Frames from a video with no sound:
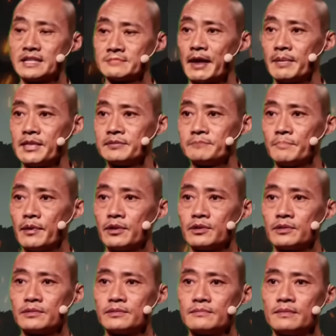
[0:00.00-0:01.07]
arrogance,
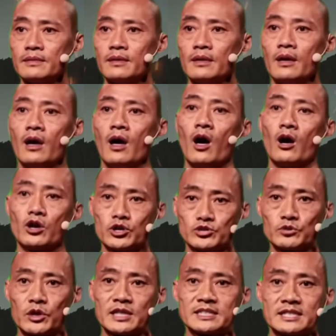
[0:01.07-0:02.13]
not bravado, but
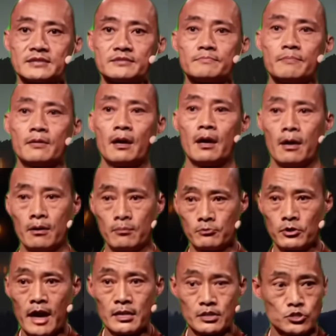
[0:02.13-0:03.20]
that calm certainty
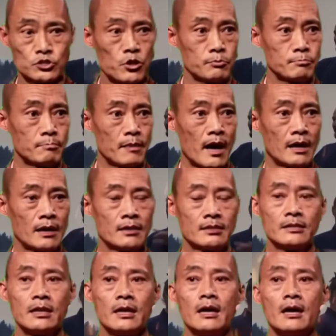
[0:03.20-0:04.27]
that says, I
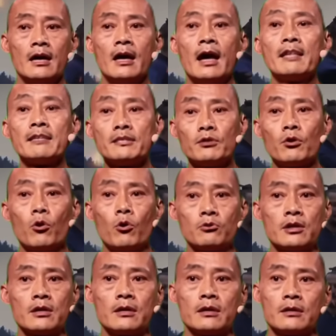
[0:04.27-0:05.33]
know who I am and
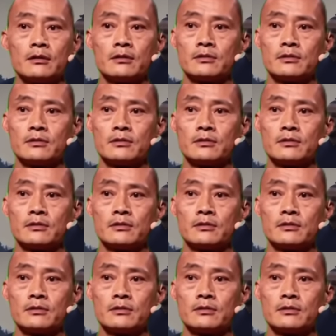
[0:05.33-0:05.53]
I act